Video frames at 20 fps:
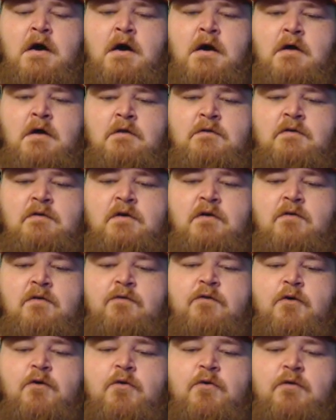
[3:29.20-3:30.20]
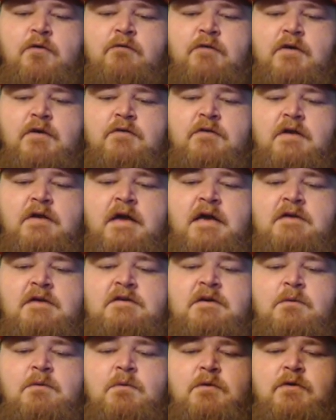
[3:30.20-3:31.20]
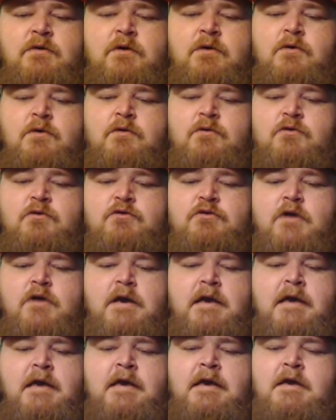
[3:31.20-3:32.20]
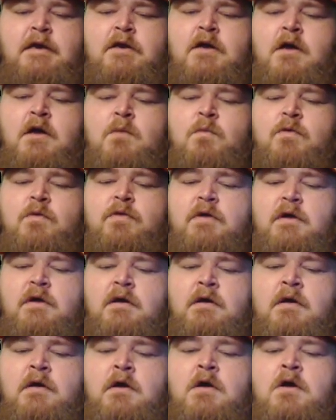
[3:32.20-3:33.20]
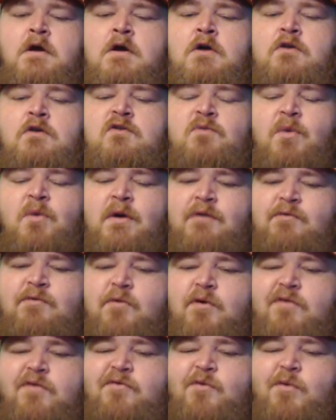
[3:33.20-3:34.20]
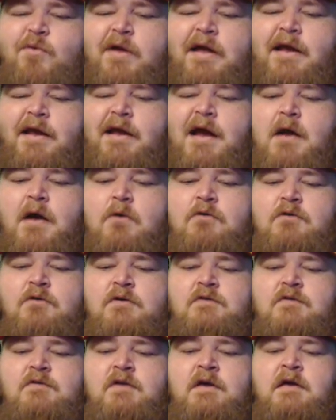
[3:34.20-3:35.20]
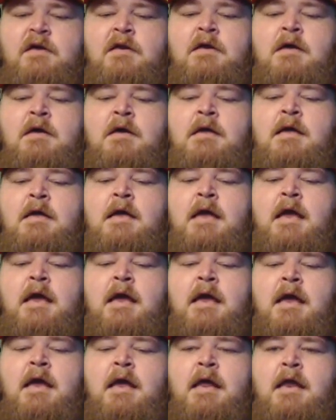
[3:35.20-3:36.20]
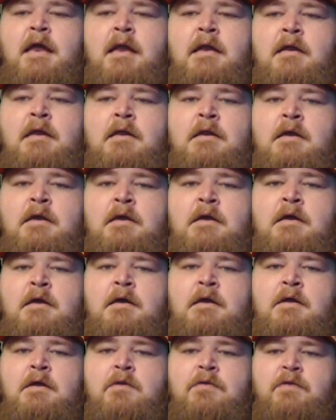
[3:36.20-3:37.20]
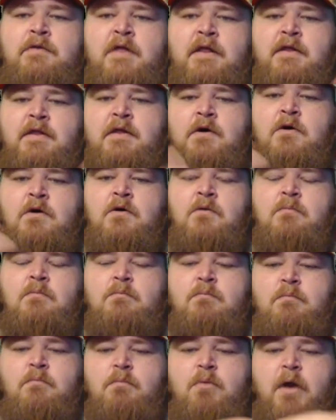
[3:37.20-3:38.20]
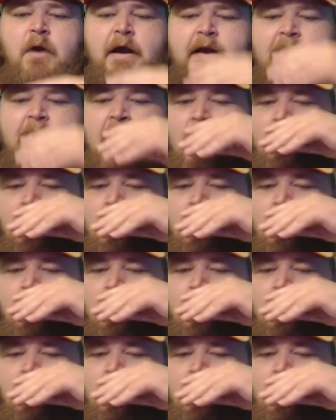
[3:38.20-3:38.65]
until further investigation. And what they're going to do is try to get it done within 24 to 48 hours, they said. And then they'll break down